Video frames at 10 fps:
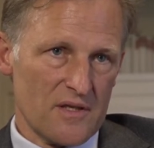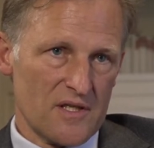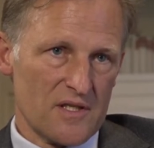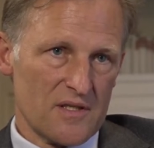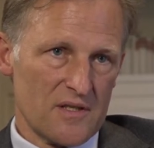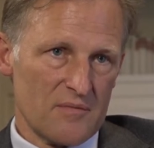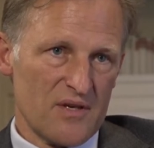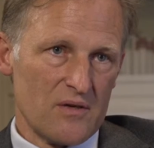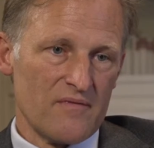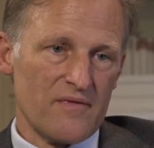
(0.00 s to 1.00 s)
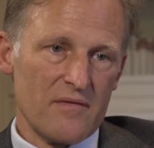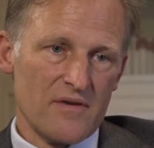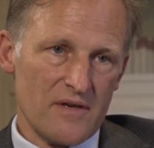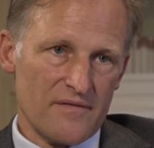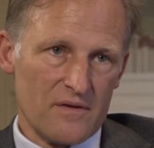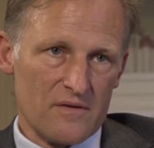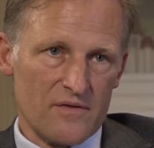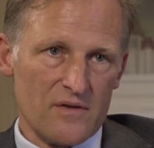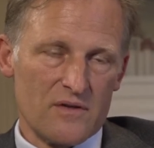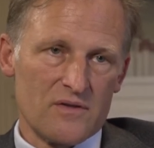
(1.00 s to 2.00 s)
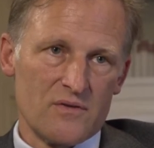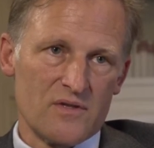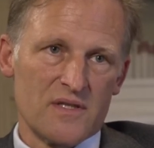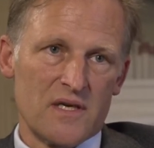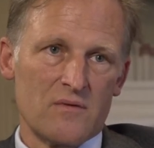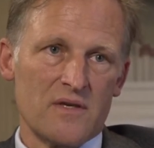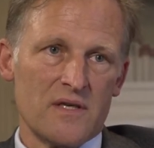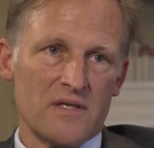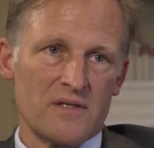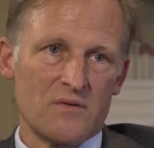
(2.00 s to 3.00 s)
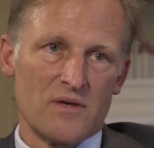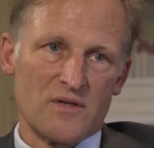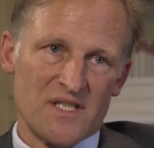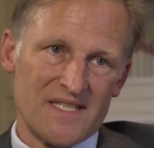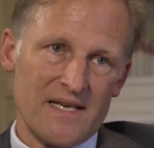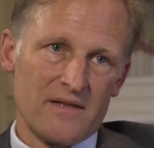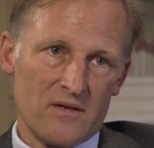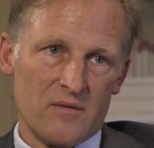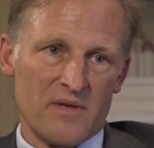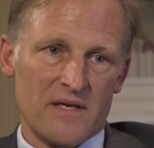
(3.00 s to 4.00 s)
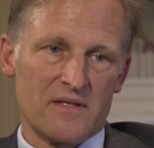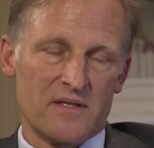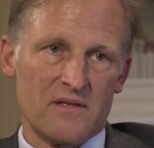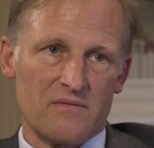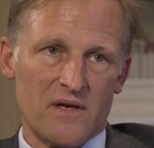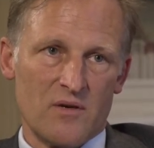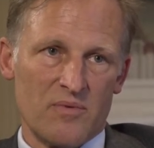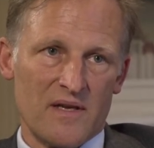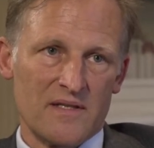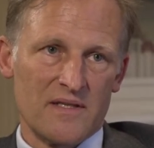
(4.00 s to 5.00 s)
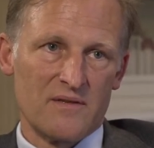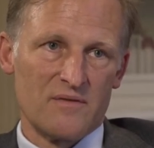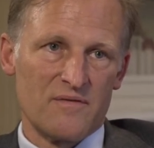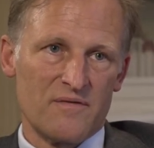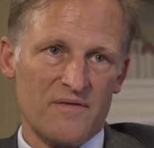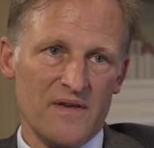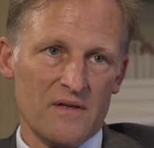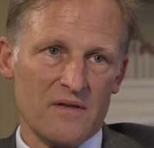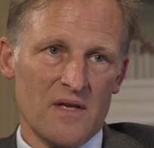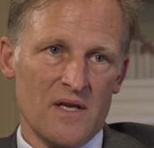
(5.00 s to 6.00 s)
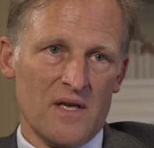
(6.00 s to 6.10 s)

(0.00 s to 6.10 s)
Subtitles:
It's become very difficult for young surgeons nowadays to understand the complexity of rhinoplasty and to feel